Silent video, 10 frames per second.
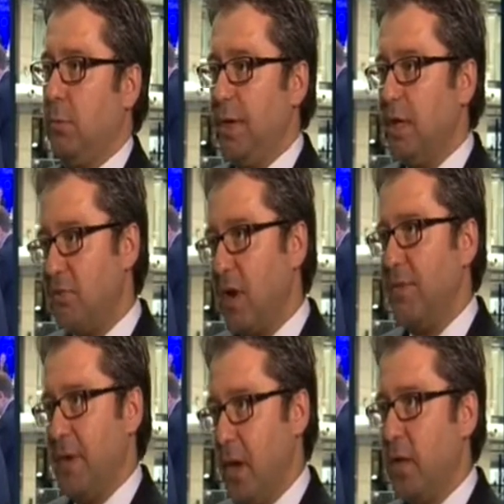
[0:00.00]
that's why
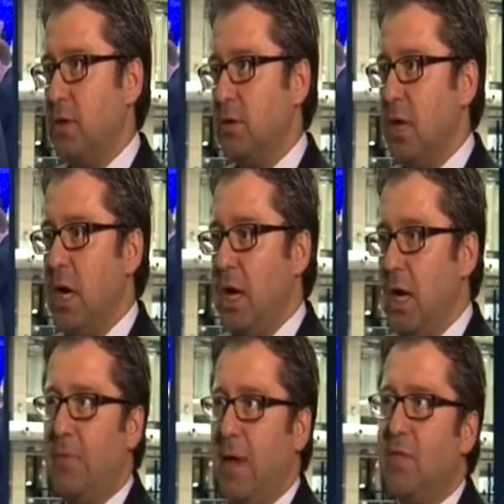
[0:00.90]
we are here.
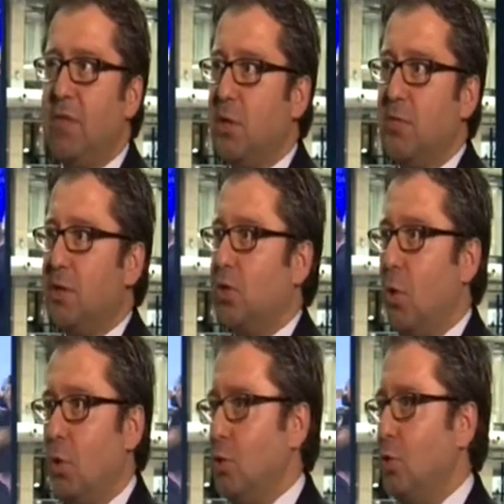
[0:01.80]
If everything was
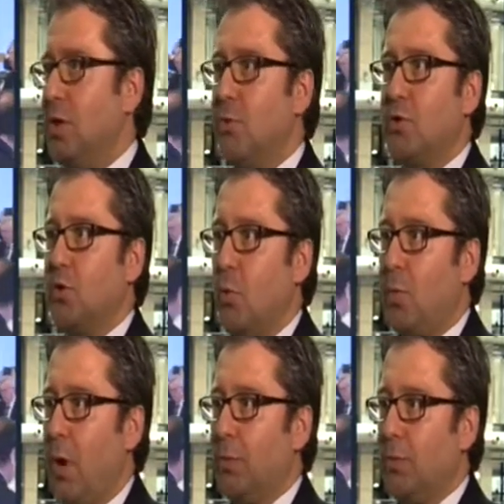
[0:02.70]
so good, there was no
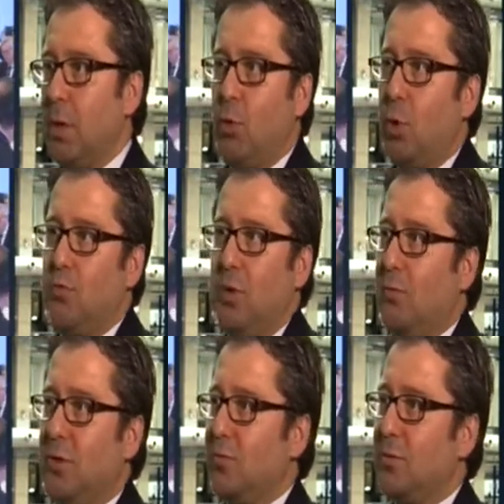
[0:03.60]
problem, then what
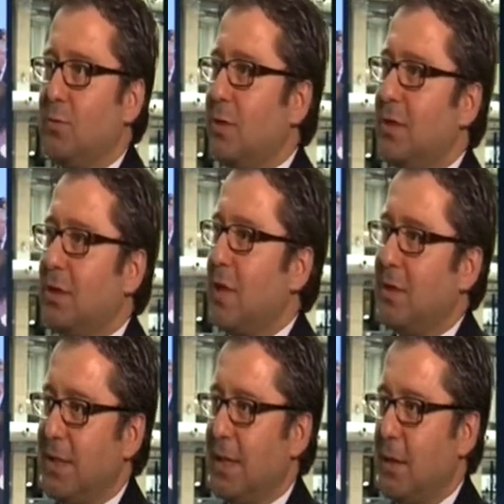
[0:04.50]
was we
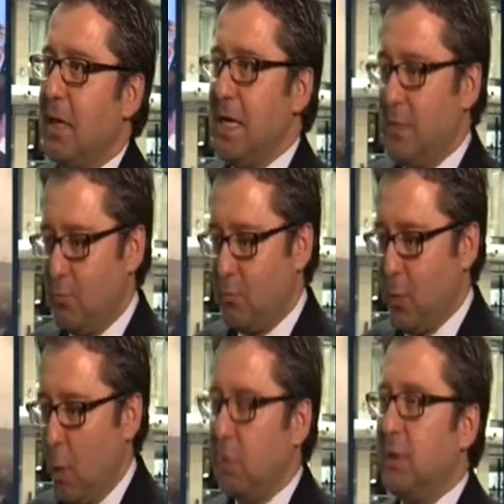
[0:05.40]
discussing here?
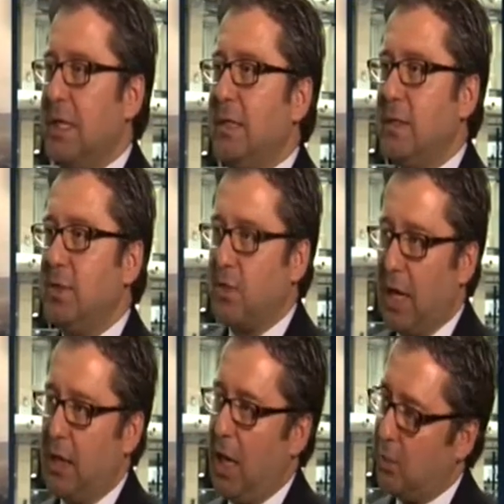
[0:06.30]
All the leaders
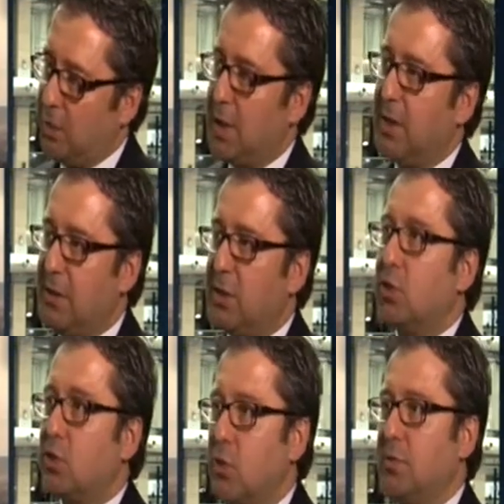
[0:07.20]
right now discussing to
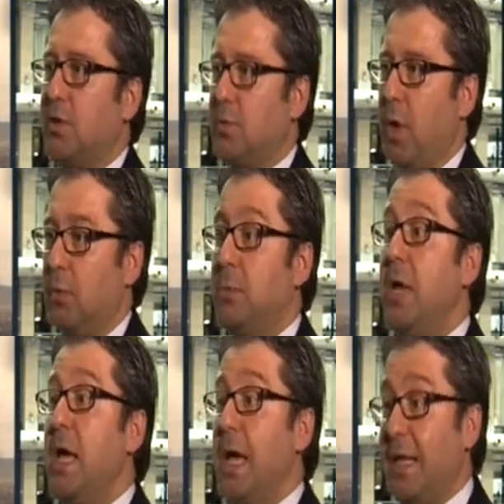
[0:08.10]
solve this problem,
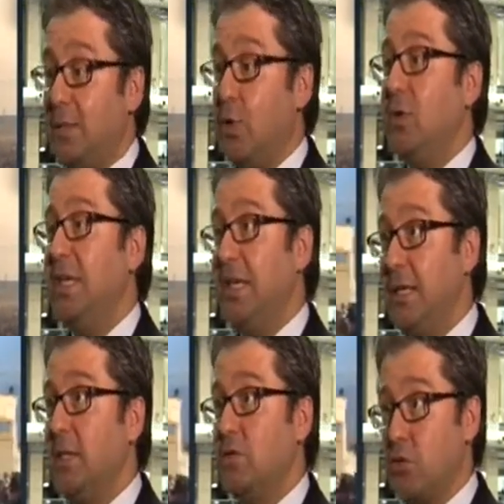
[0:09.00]
and Turkey
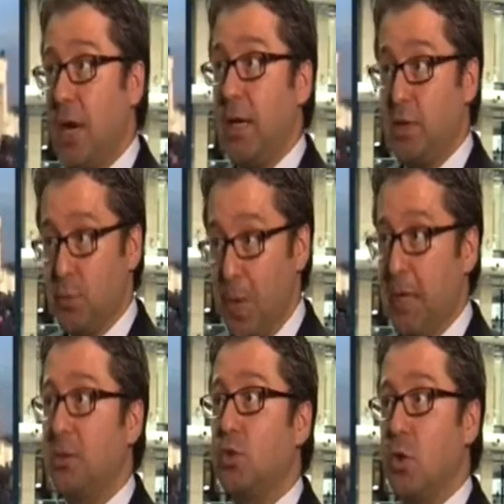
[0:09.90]
is trying its
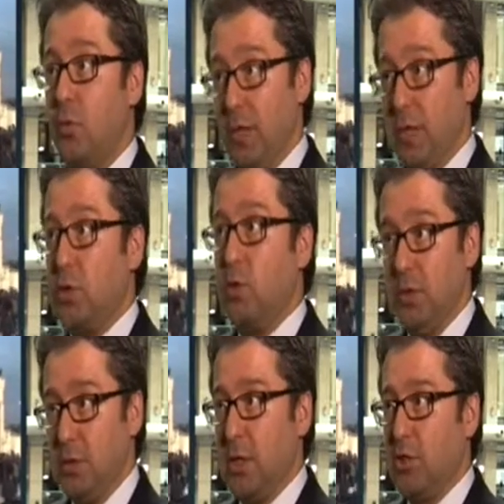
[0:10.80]
best, showing its good
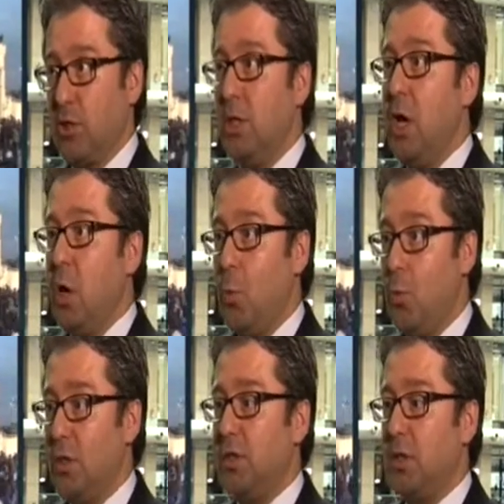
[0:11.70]
intention
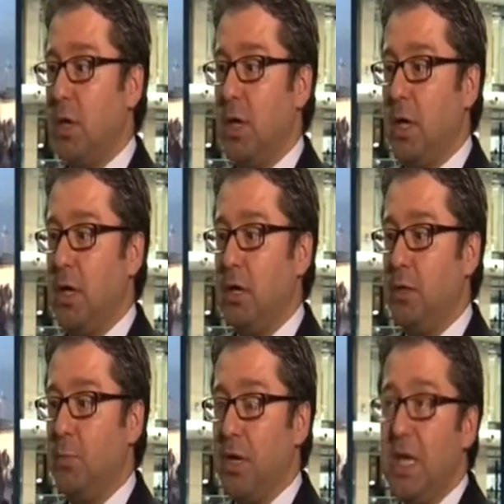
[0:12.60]
with
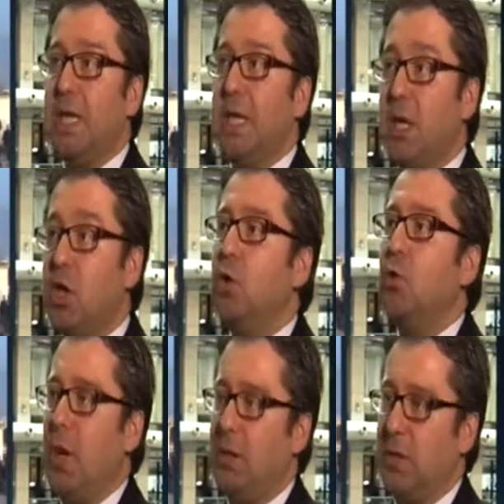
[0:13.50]
bringing new
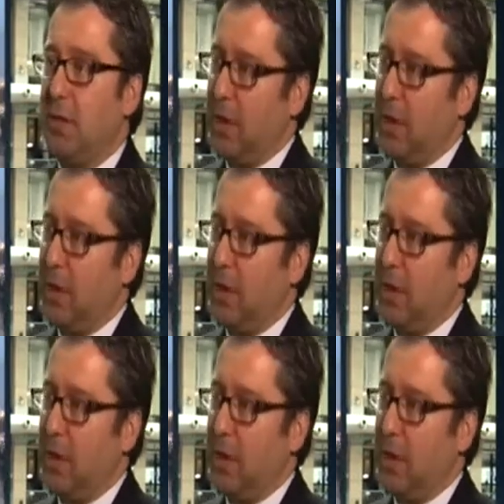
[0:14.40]
ideas, and